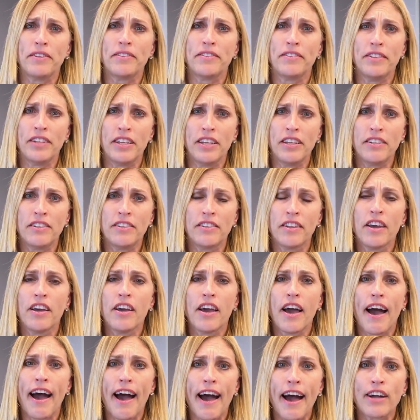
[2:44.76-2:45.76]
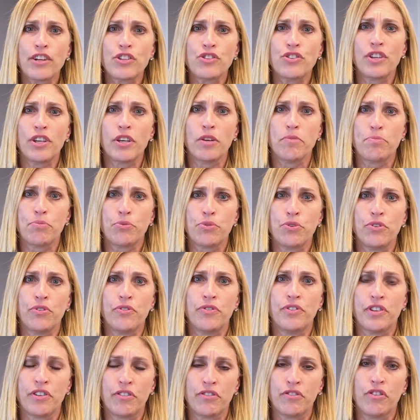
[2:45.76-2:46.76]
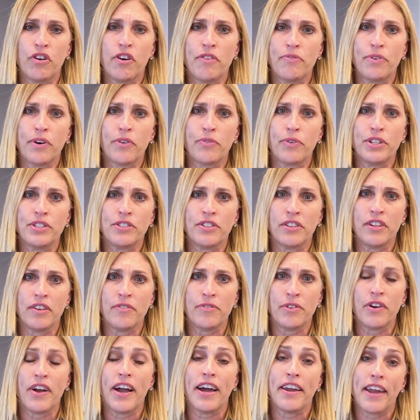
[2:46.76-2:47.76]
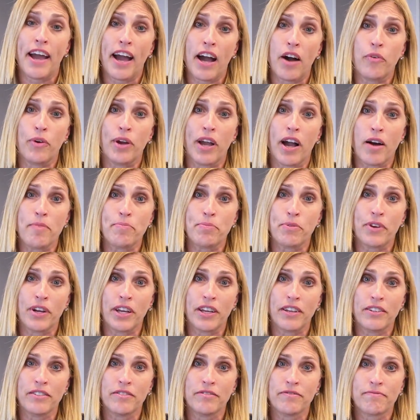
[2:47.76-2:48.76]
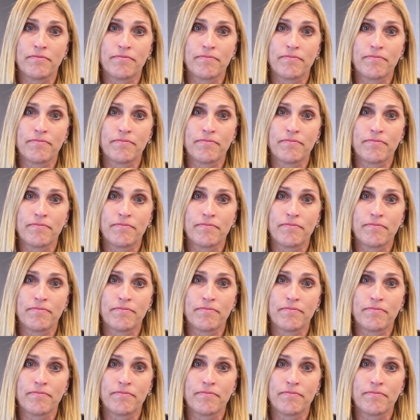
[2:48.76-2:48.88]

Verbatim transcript: base needs actually improves the software we deliver and how we operate.